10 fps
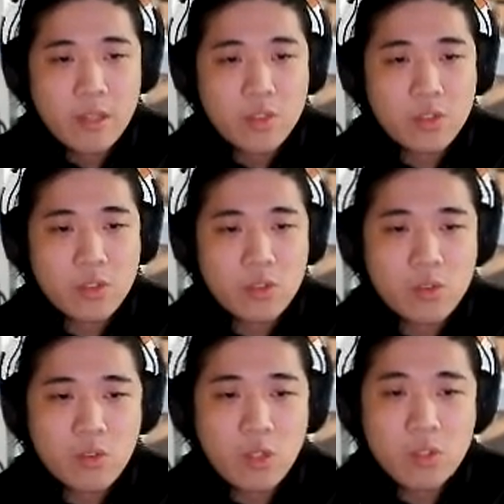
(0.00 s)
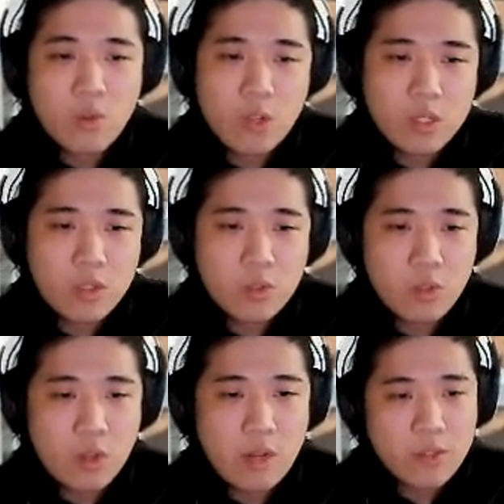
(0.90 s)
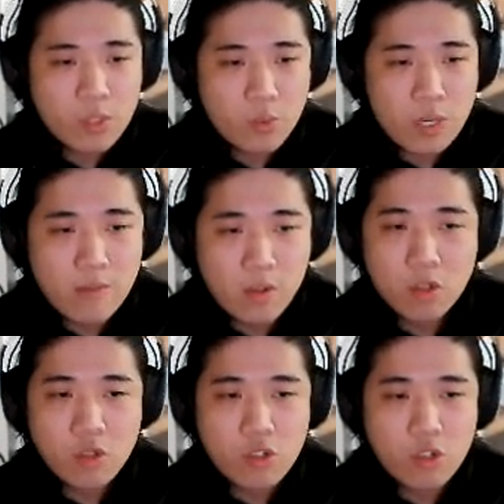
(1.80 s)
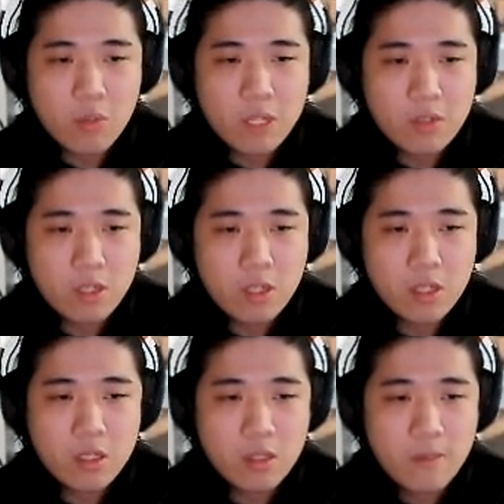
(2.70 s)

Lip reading: So closer relatives obviously will have larger shared blocks of DNA.